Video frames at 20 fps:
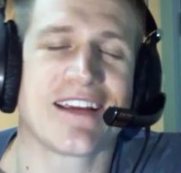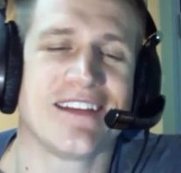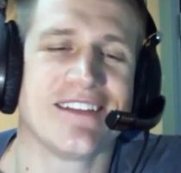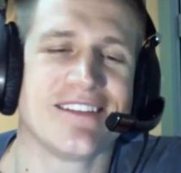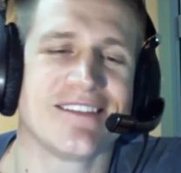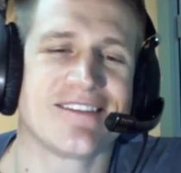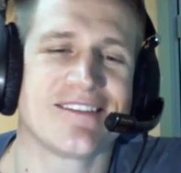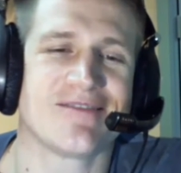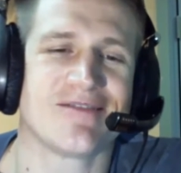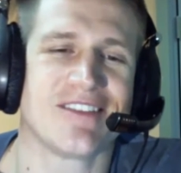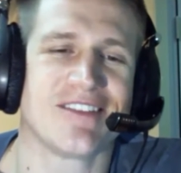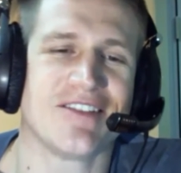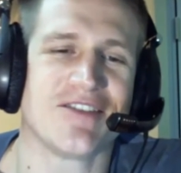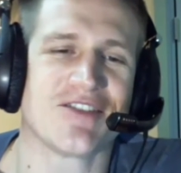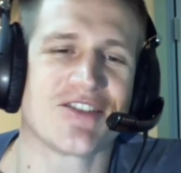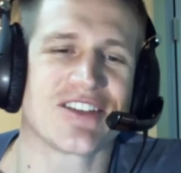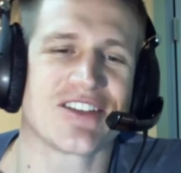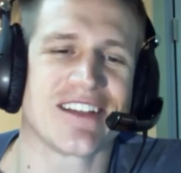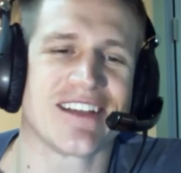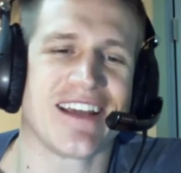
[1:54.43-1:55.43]
can
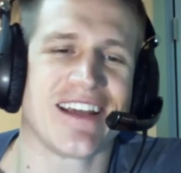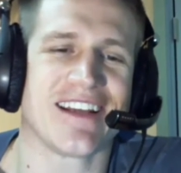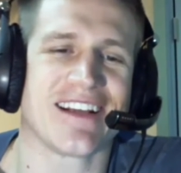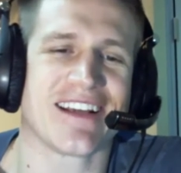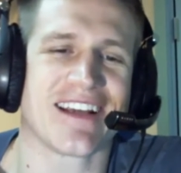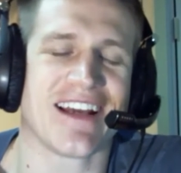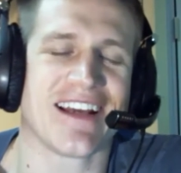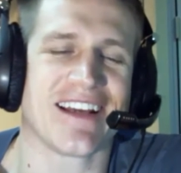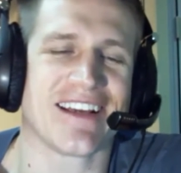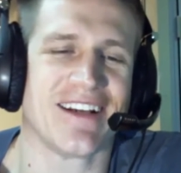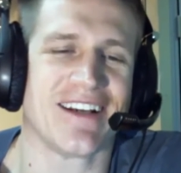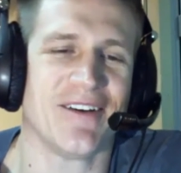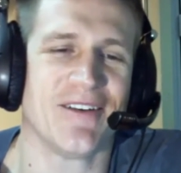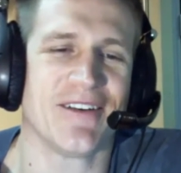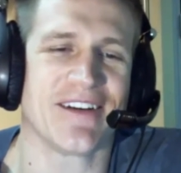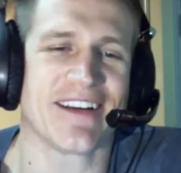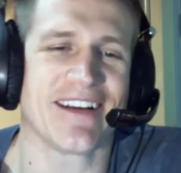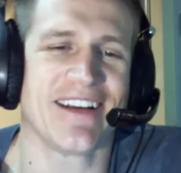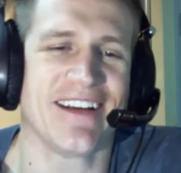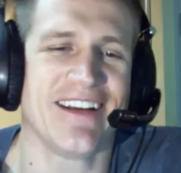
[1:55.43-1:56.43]
usually get a guy
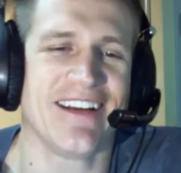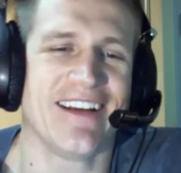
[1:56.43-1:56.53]
going,